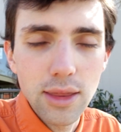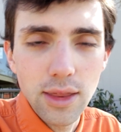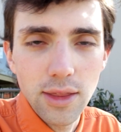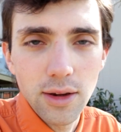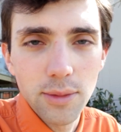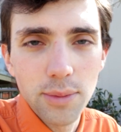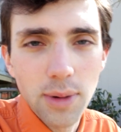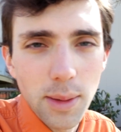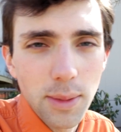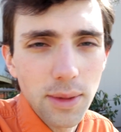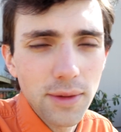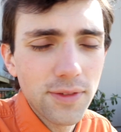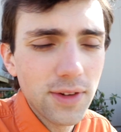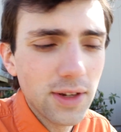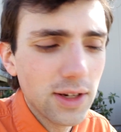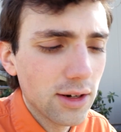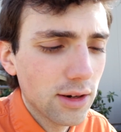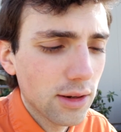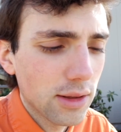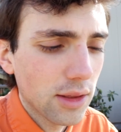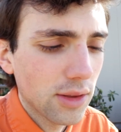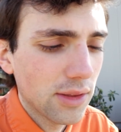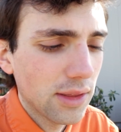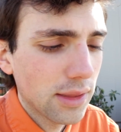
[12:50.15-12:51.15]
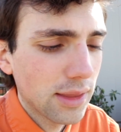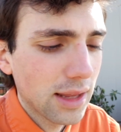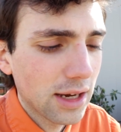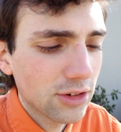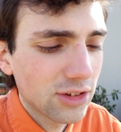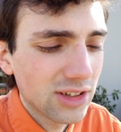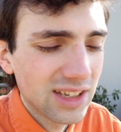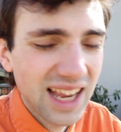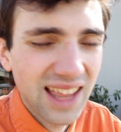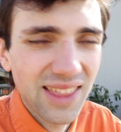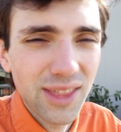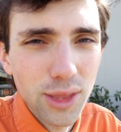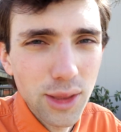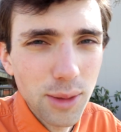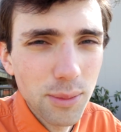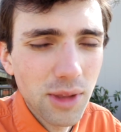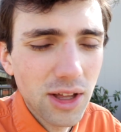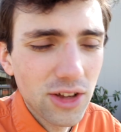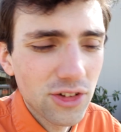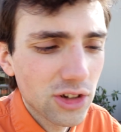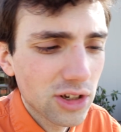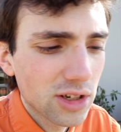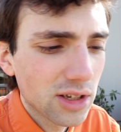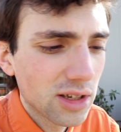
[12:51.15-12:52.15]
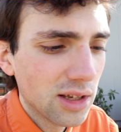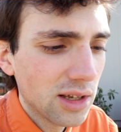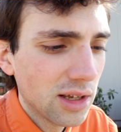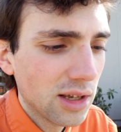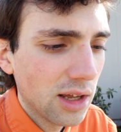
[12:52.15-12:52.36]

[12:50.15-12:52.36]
that they're a public figure, so it's actually not the same logic.